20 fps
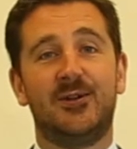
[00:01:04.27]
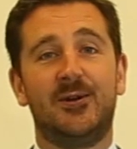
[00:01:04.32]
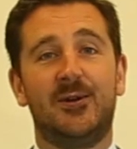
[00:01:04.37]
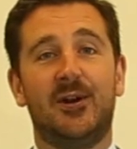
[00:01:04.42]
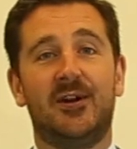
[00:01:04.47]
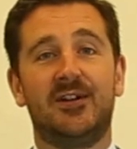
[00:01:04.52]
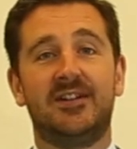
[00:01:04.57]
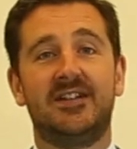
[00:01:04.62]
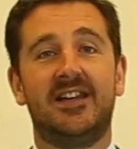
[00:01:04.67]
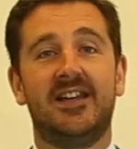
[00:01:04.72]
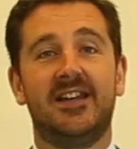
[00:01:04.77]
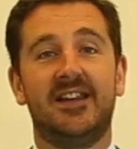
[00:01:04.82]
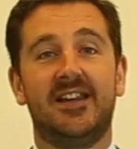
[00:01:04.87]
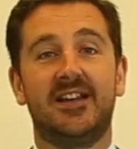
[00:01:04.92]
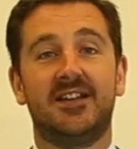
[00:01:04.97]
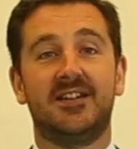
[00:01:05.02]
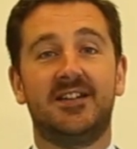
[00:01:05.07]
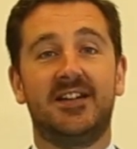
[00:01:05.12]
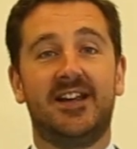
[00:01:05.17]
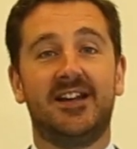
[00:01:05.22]
too long to get
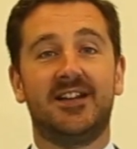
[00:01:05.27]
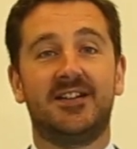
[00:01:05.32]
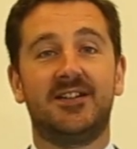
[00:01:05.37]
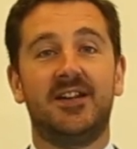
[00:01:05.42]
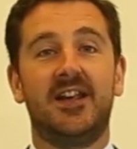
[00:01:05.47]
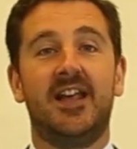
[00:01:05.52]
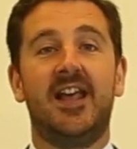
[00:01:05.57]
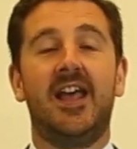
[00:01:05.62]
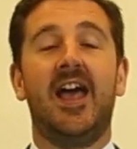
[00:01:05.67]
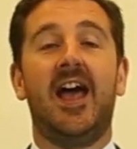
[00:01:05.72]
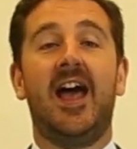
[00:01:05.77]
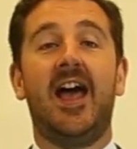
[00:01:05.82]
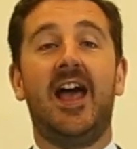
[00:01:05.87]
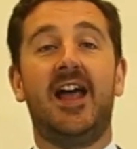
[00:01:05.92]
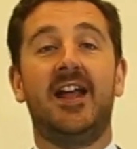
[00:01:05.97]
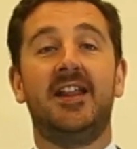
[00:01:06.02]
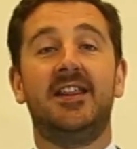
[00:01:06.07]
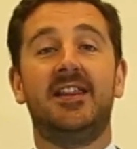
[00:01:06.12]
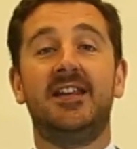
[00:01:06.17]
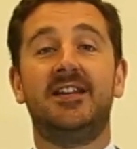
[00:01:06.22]
their snacks.
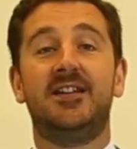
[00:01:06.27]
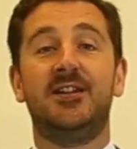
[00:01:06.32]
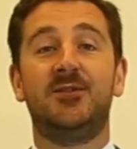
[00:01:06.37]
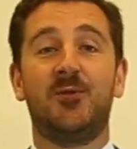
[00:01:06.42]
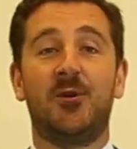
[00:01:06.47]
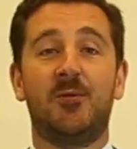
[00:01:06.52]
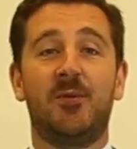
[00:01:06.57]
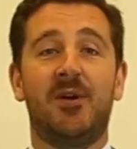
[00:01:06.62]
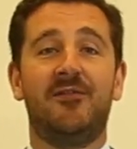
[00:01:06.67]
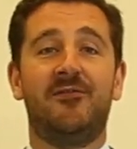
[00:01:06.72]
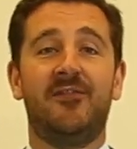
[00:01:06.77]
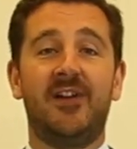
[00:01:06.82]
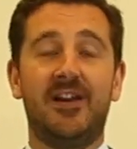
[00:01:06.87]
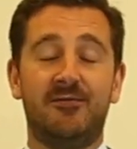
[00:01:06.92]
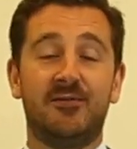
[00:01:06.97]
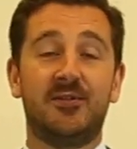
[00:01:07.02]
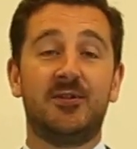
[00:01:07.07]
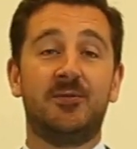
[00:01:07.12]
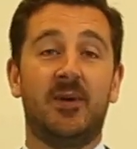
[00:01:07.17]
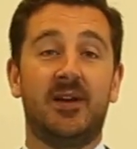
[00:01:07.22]
And this is one of my
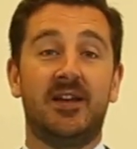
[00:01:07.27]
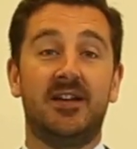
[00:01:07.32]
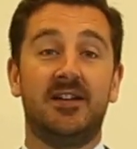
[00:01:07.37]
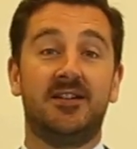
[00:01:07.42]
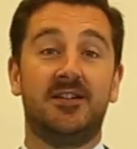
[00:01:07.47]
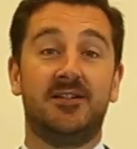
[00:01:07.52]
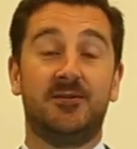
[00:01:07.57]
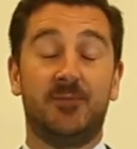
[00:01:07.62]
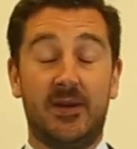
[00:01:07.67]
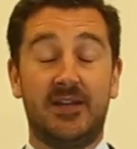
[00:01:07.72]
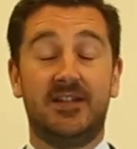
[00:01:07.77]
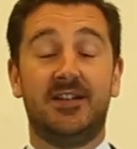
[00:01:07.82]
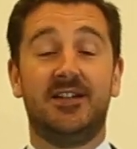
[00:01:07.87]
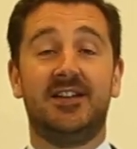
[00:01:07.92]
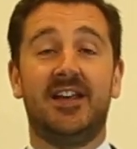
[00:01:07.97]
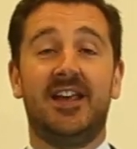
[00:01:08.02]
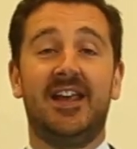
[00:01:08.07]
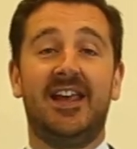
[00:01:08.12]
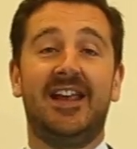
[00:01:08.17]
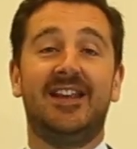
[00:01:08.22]
favourite spaces
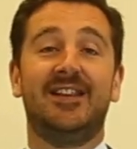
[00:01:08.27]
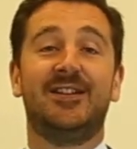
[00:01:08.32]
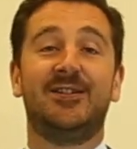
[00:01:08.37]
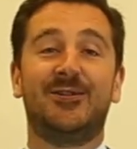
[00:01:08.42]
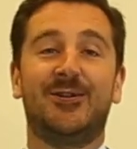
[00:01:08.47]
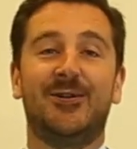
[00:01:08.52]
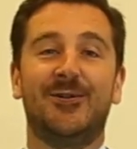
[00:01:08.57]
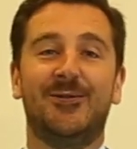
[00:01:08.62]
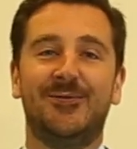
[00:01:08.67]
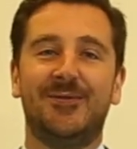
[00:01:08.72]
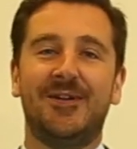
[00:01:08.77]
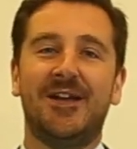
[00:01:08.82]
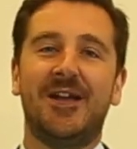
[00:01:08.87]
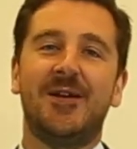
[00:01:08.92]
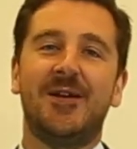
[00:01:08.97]
in the school